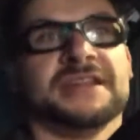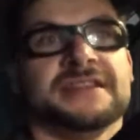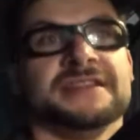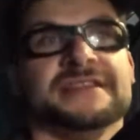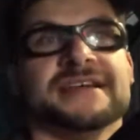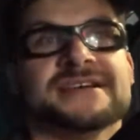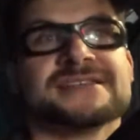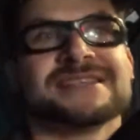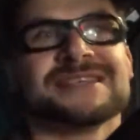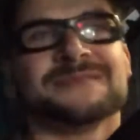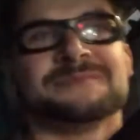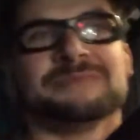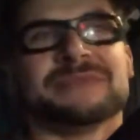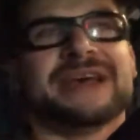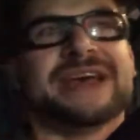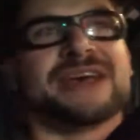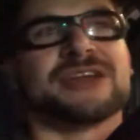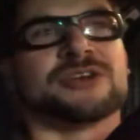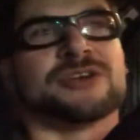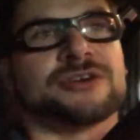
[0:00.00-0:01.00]
Does it
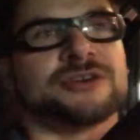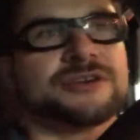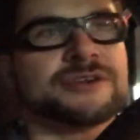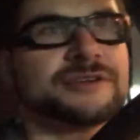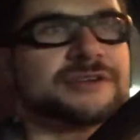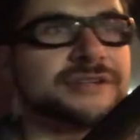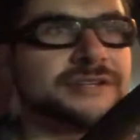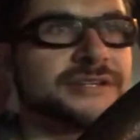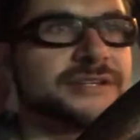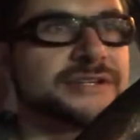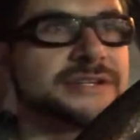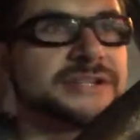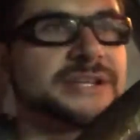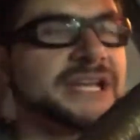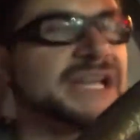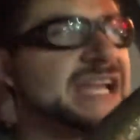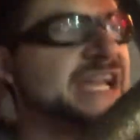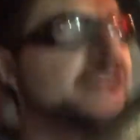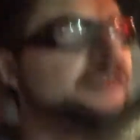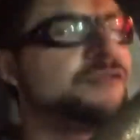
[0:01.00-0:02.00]
matter
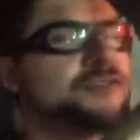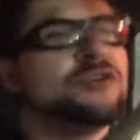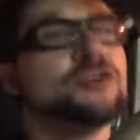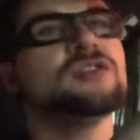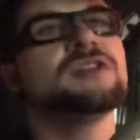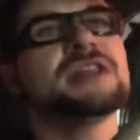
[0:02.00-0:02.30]
if you're